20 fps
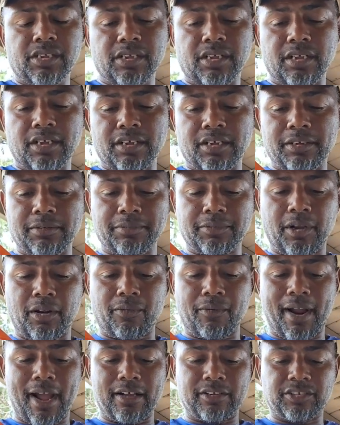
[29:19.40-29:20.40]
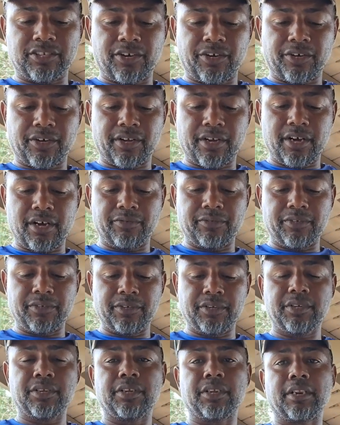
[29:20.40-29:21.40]
around certain
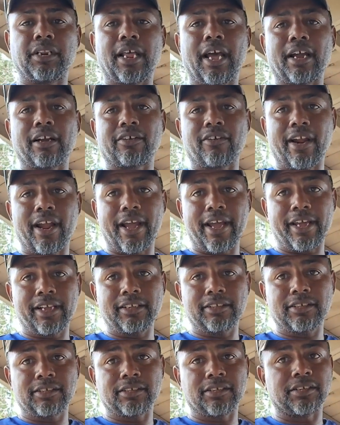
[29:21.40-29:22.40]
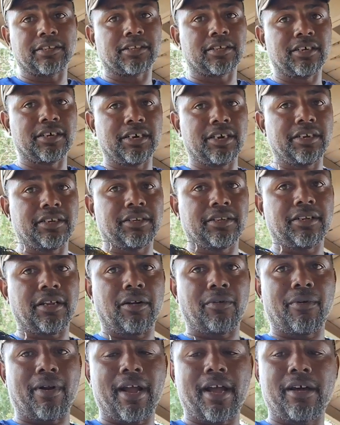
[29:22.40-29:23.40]
cover. Now grass is good
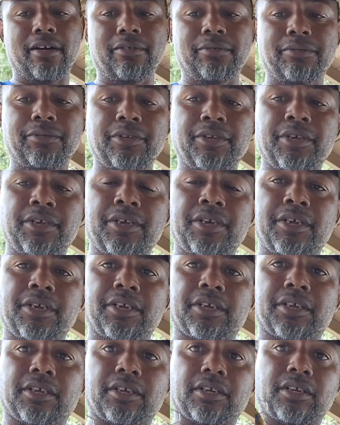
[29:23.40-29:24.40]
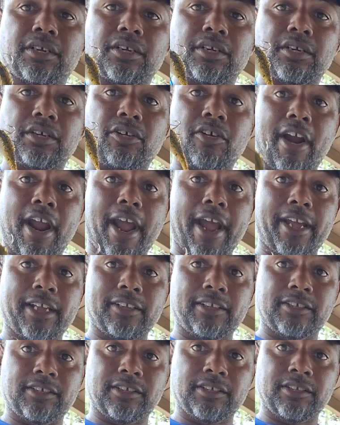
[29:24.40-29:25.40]
around grass.